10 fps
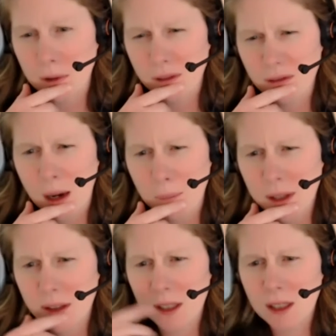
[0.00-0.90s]

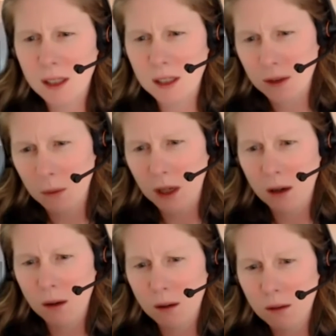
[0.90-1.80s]
neuropathy as
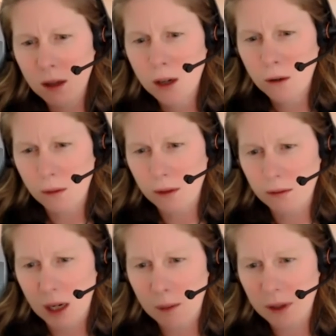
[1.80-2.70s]
well, or
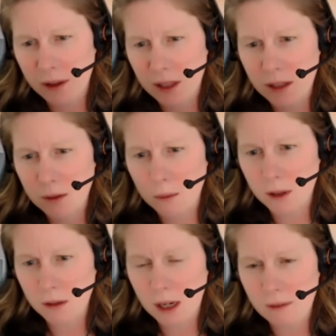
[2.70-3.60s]
neuropathies where
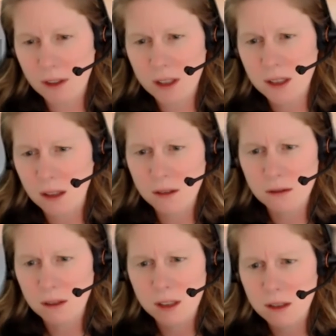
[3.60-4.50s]
you have this
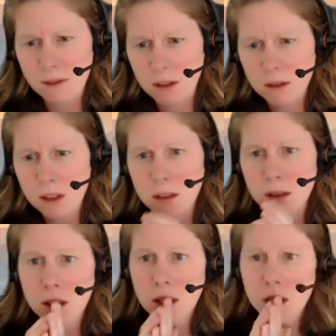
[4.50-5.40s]
sensory
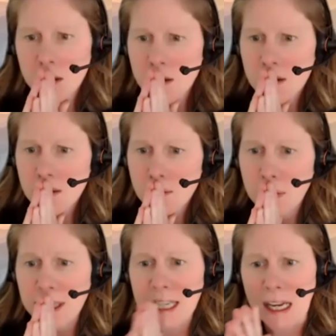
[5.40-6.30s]
dysfunction.
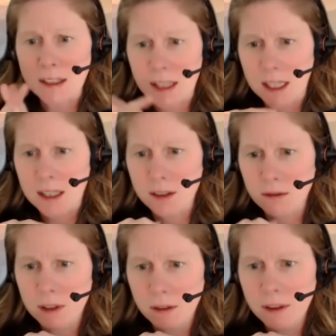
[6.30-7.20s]
But yes, that is a
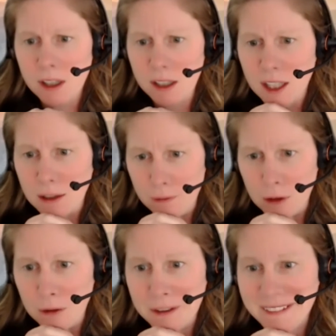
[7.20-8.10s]
real thing that I've
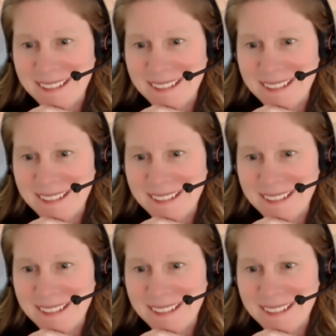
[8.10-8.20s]
heard.